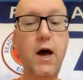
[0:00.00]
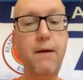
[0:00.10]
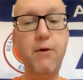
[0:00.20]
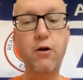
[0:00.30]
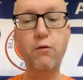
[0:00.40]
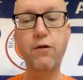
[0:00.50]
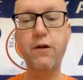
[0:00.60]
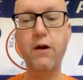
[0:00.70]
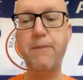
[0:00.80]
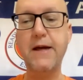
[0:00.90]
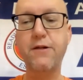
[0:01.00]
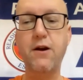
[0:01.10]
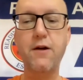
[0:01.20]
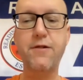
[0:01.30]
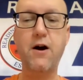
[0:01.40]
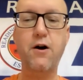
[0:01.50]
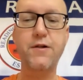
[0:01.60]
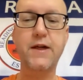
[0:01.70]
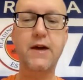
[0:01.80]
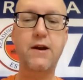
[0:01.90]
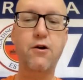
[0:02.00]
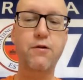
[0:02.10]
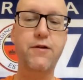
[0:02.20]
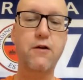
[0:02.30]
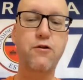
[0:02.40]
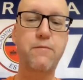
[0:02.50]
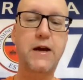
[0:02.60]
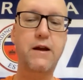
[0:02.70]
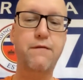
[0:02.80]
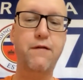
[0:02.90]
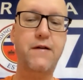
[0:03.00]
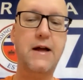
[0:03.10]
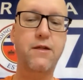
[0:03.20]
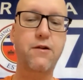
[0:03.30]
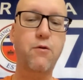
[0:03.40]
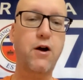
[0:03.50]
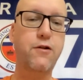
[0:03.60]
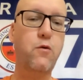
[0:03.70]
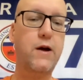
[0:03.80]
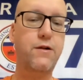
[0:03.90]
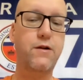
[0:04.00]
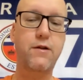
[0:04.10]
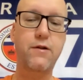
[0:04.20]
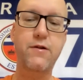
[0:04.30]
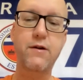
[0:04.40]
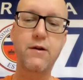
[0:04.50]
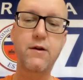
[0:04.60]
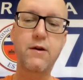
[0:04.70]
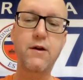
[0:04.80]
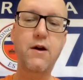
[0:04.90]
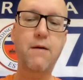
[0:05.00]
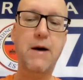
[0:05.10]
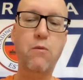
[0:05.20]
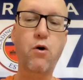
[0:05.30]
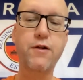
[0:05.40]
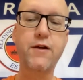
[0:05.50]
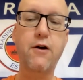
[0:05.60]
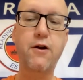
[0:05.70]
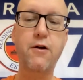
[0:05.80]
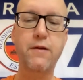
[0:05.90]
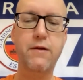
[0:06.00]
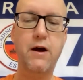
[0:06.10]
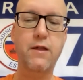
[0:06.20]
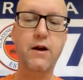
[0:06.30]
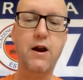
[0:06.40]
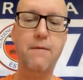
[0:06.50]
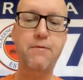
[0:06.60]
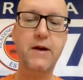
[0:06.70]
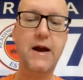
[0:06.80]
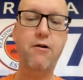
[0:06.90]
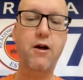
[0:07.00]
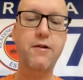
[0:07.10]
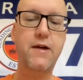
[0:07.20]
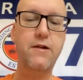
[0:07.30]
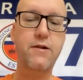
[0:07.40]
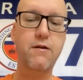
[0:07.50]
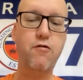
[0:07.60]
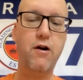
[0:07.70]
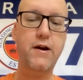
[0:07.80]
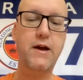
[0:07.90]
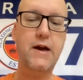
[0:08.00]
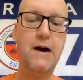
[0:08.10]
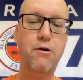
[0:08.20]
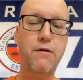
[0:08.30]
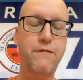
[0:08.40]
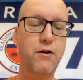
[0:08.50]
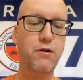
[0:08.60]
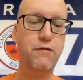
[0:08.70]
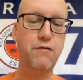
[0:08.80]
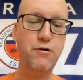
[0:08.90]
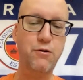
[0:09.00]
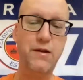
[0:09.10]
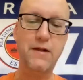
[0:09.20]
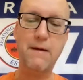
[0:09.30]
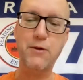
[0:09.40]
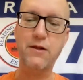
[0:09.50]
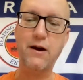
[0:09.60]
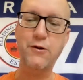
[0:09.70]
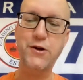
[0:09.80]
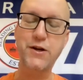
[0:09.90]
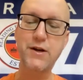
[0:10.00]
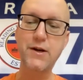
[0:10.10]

And also, based on us asking on social media for fans to ask questions about what is going on at the club. Caroline says, crikey, how long have you got to record this episode?